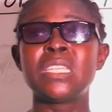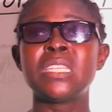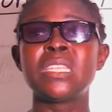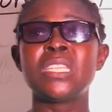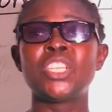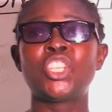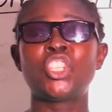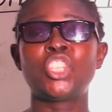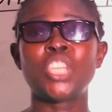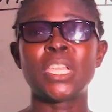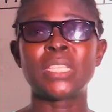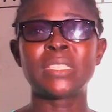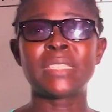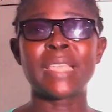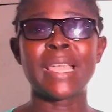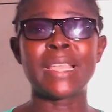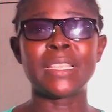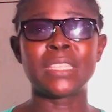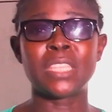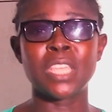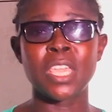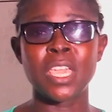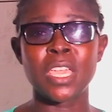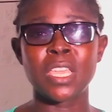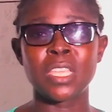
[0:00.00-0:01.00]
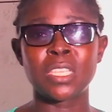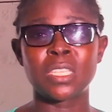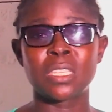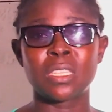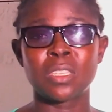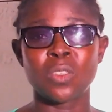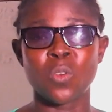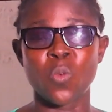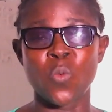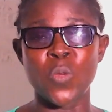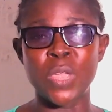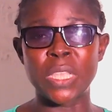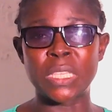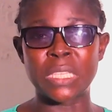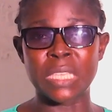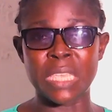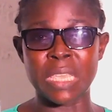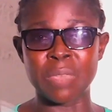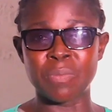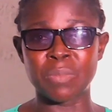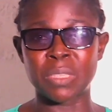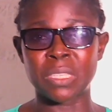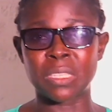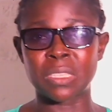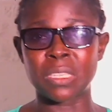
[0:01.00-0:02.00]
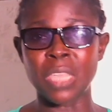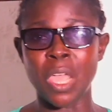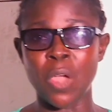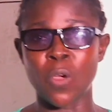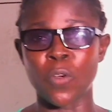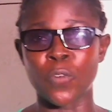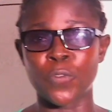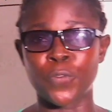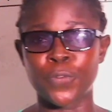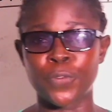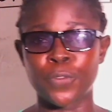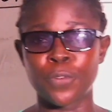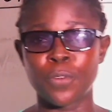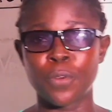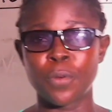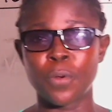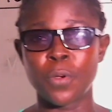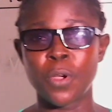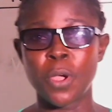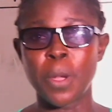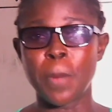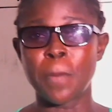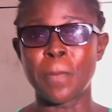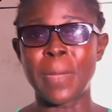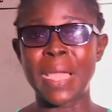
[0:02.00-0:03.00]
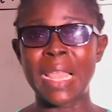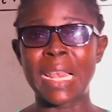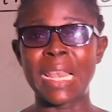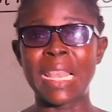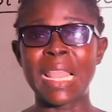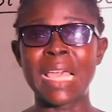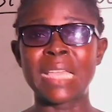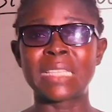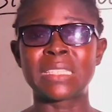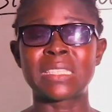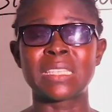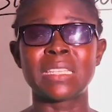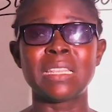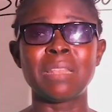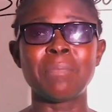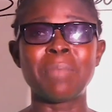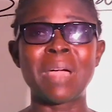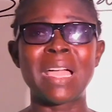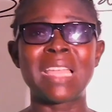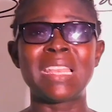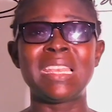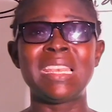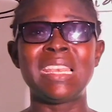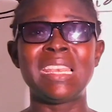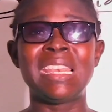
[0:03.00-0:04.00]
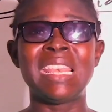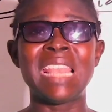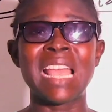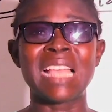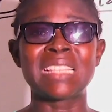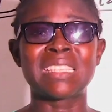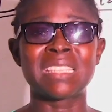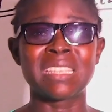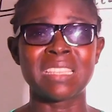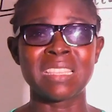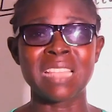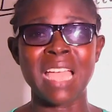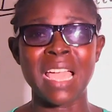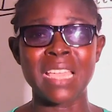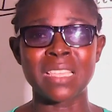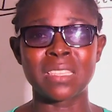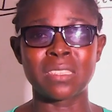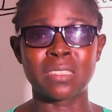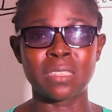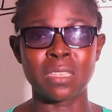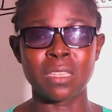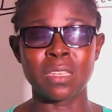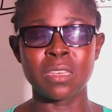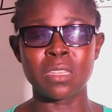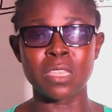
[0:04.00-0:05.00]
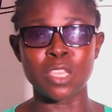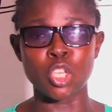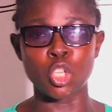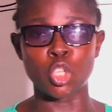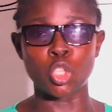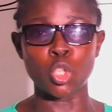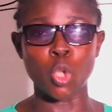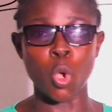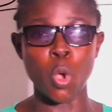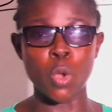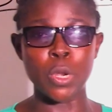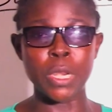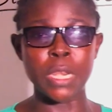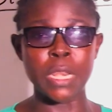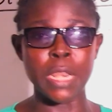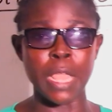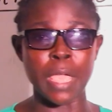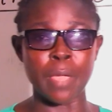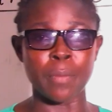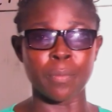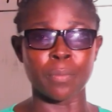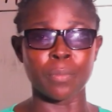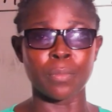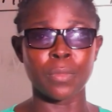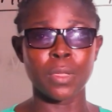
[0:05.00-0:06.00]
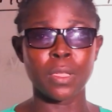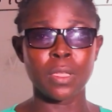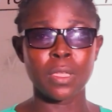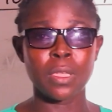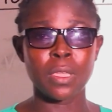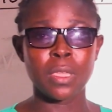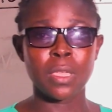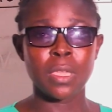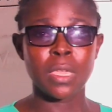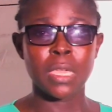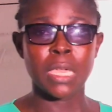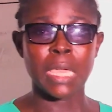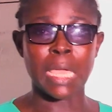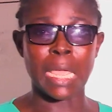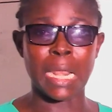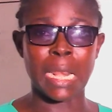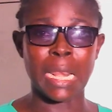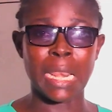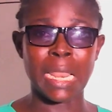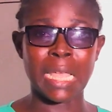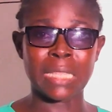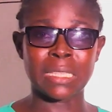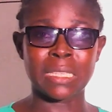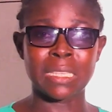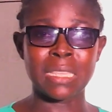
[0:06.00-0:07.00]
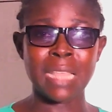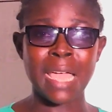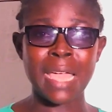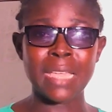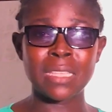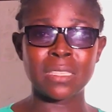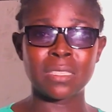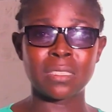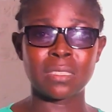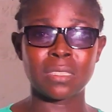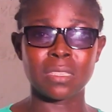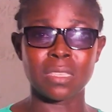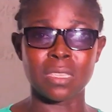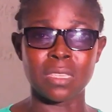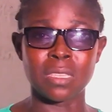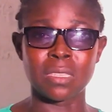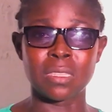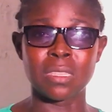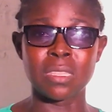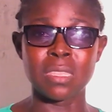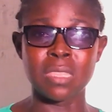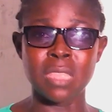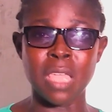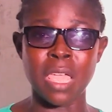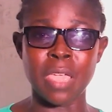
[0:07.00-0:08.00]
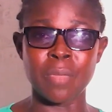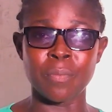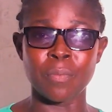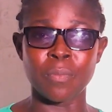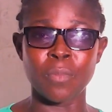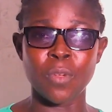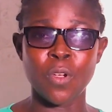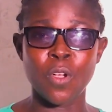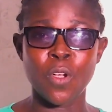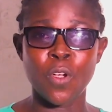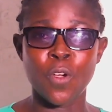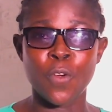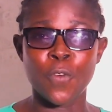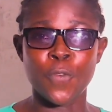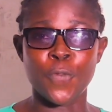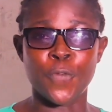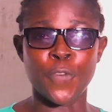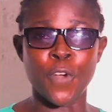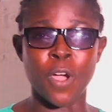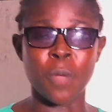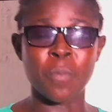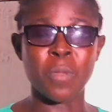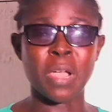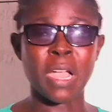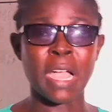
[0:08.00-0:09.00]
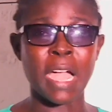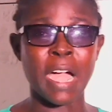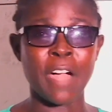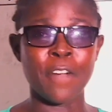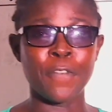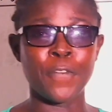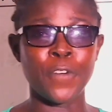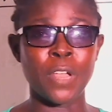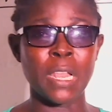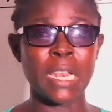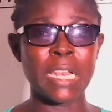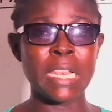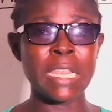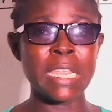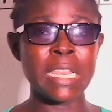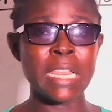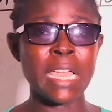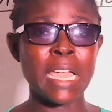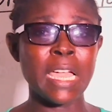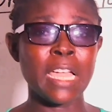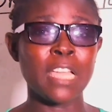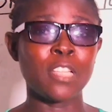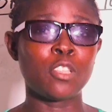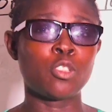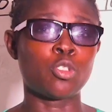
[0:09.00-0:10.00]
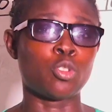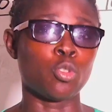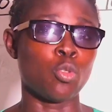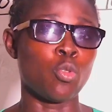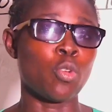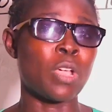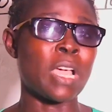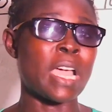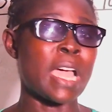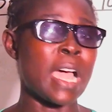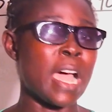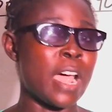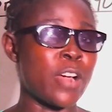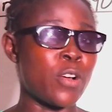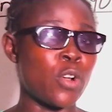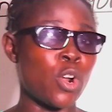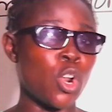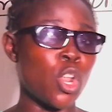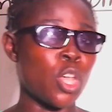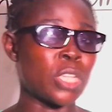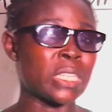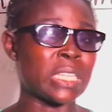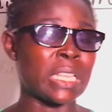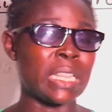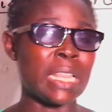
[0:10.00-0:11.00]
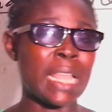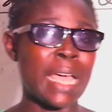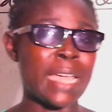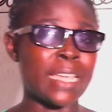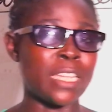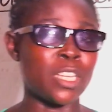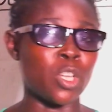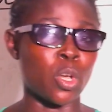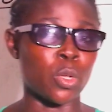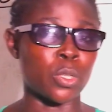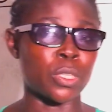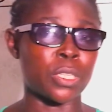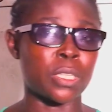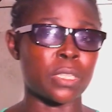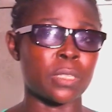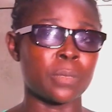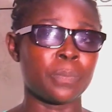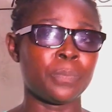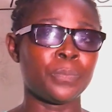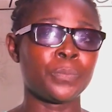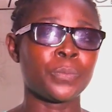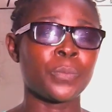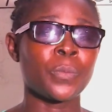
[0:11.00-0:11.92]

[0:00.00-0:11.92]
initiated this with himself by Latinizing his own name. He Latinized his name from Calvin Linne to Carolus Linus.